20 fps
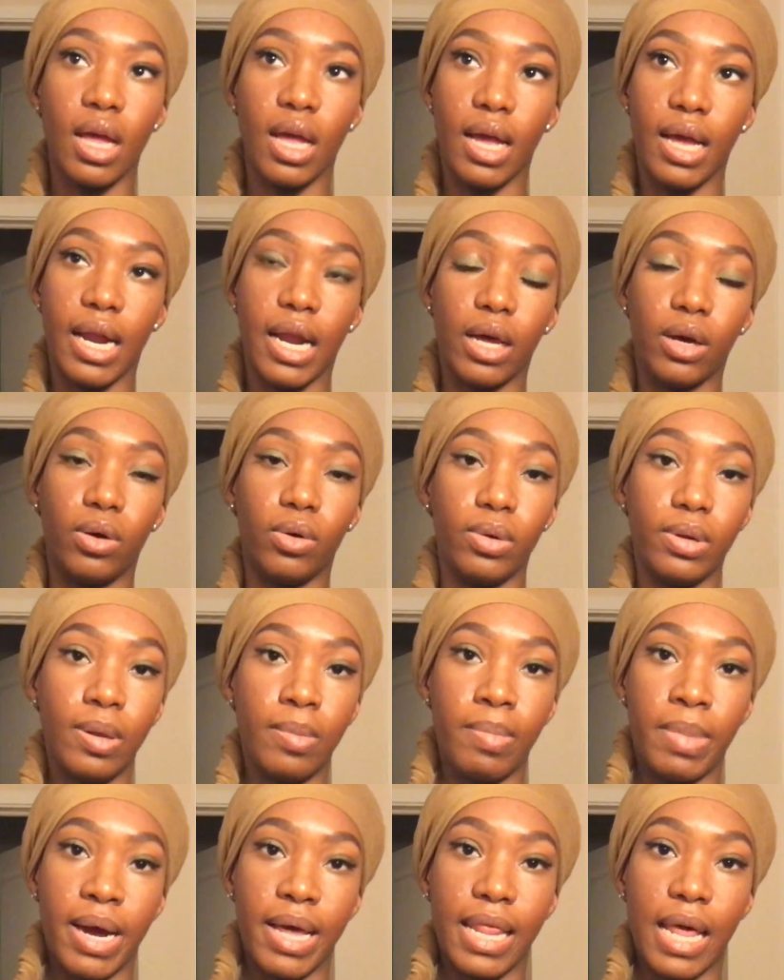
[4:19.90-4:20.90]
and I hold
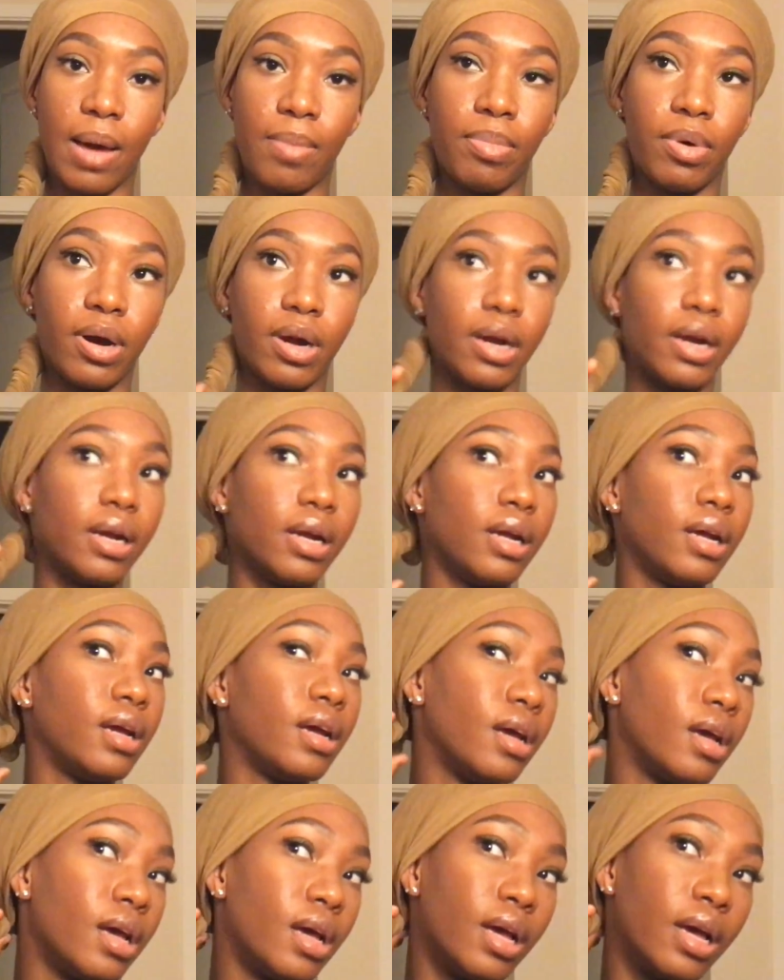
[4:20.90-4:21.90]
it by that part
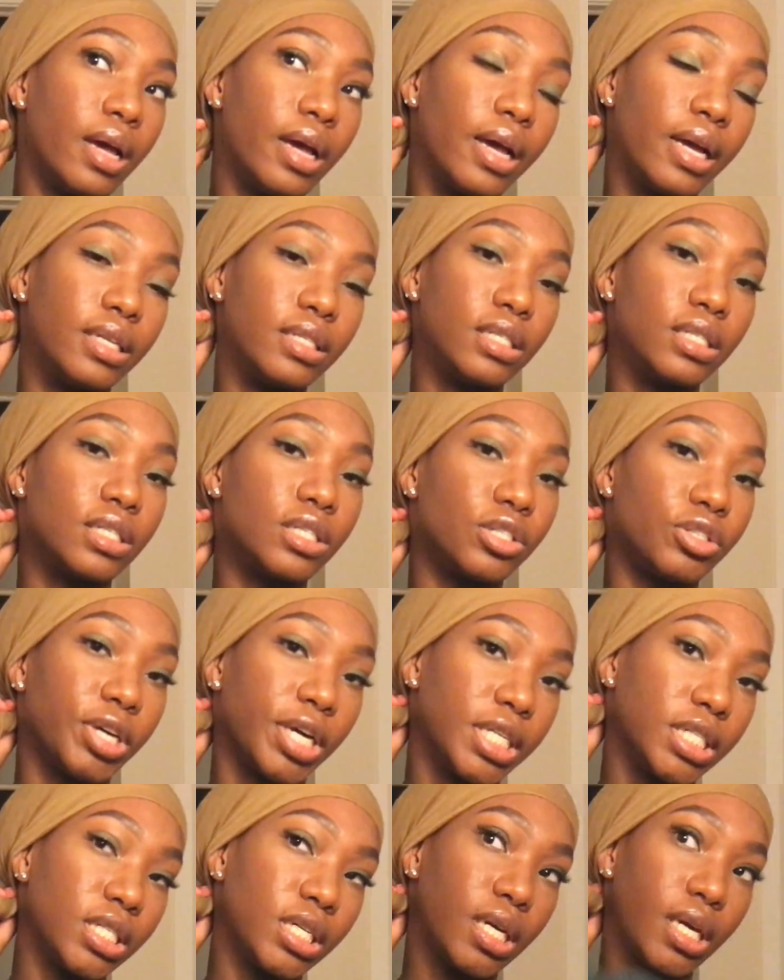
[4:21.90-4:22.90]
and just
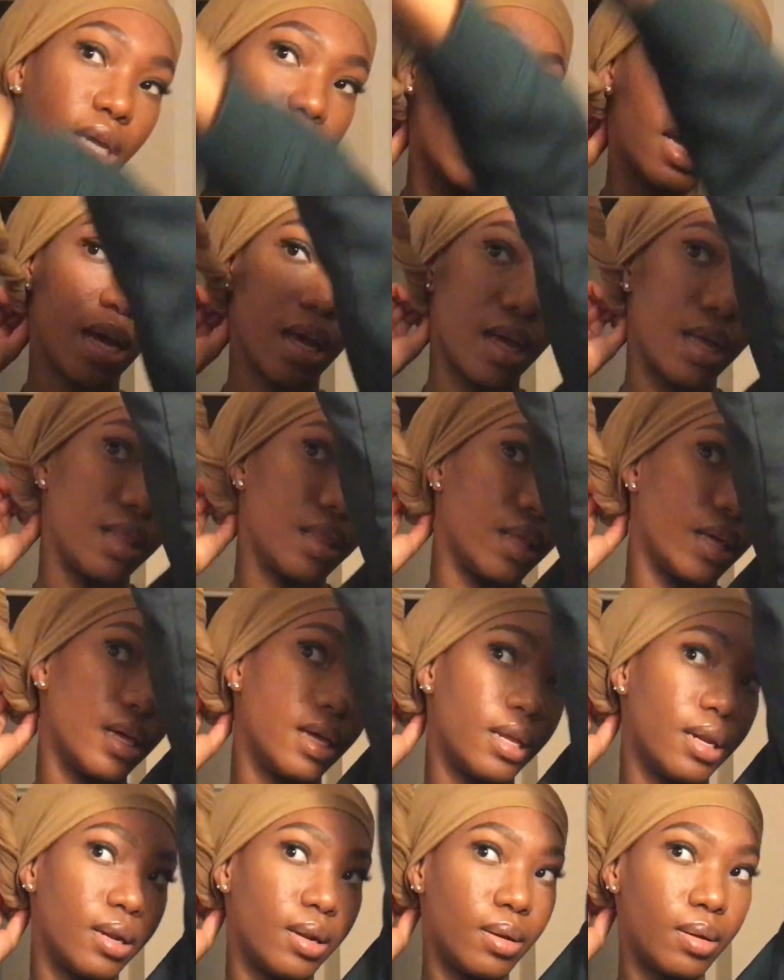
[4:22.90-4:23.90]
stretch it, and
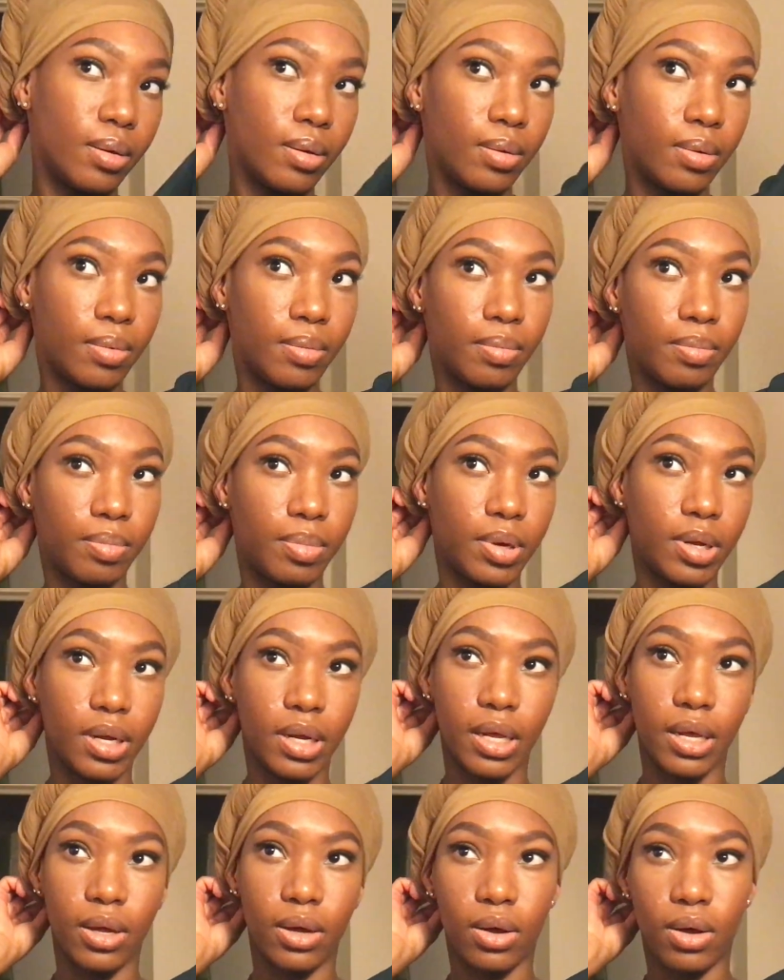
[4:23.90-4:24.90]
then pull
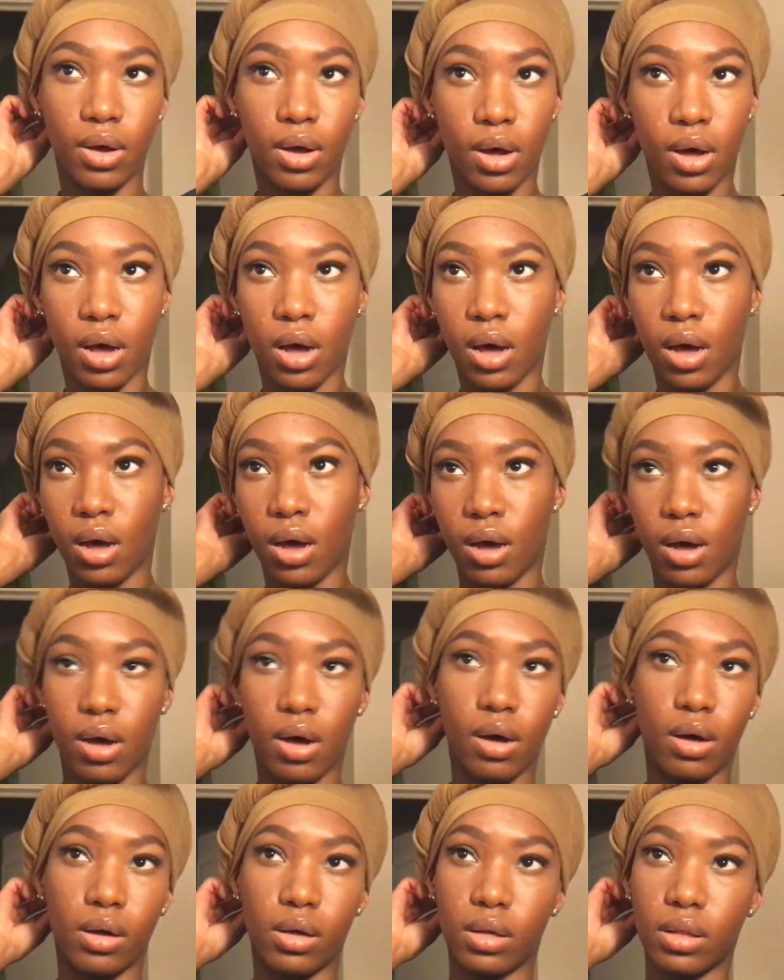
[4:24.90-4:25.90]
it
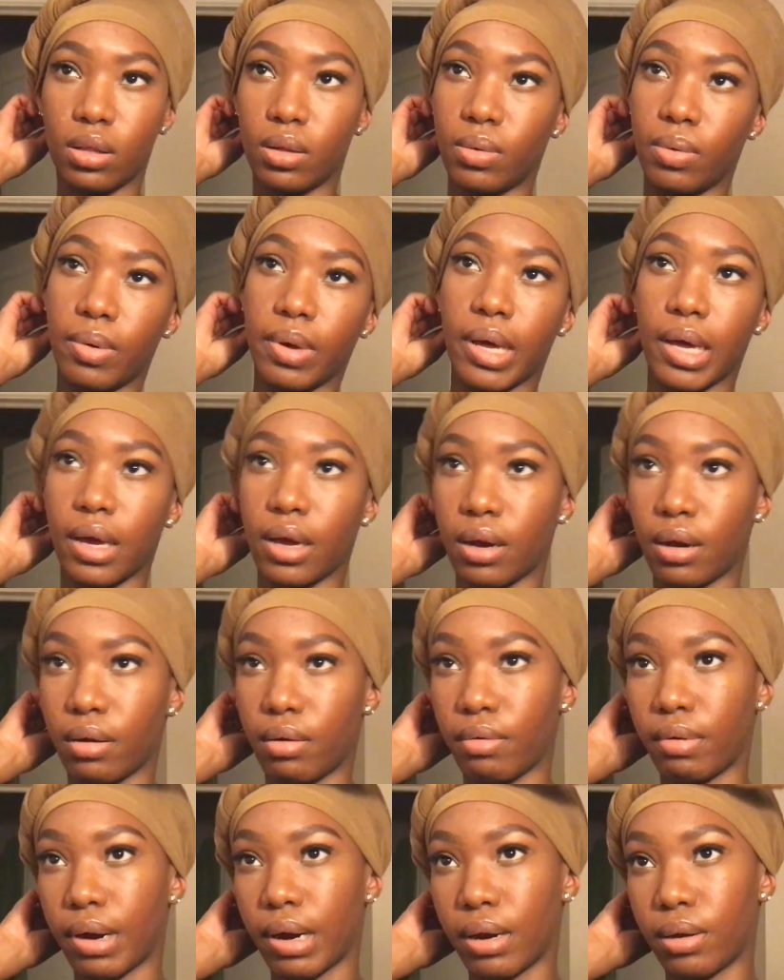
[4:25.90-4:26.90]
all the way
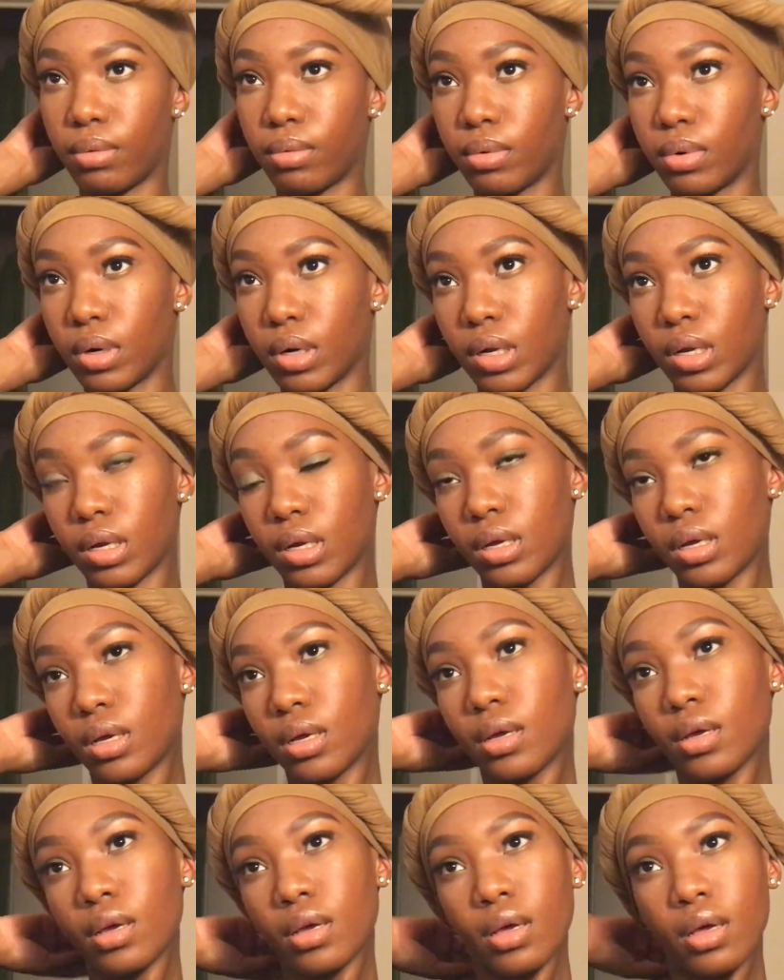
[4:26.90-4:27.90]
around.
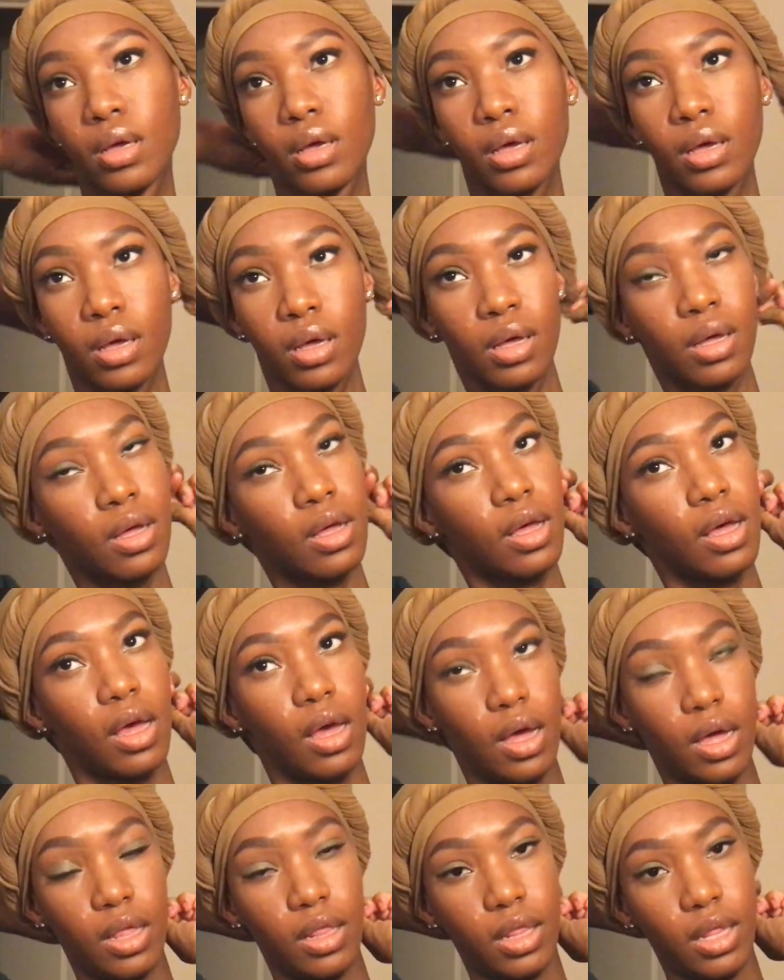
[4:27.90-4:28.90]

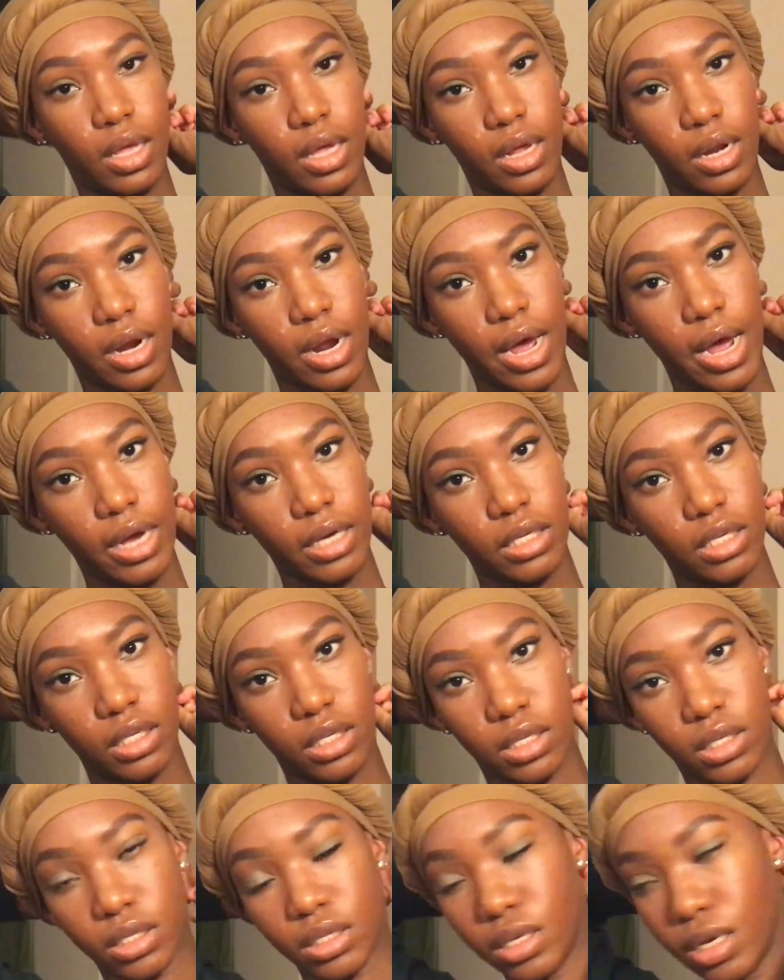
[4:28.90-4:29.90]
And then I
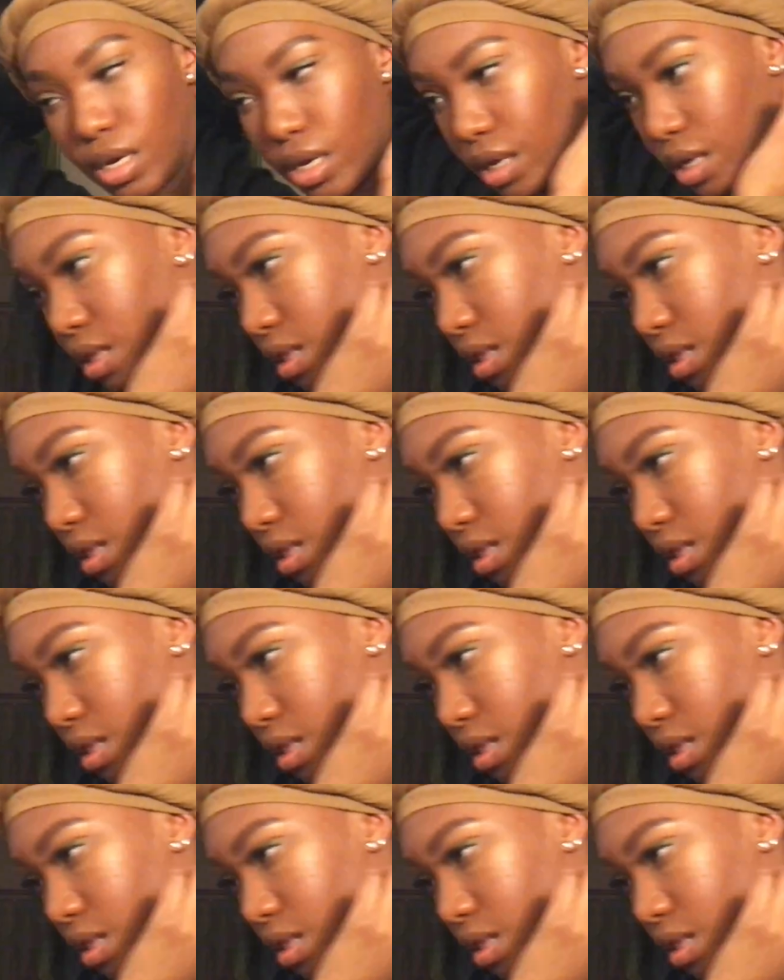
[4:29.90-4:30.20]
just tuck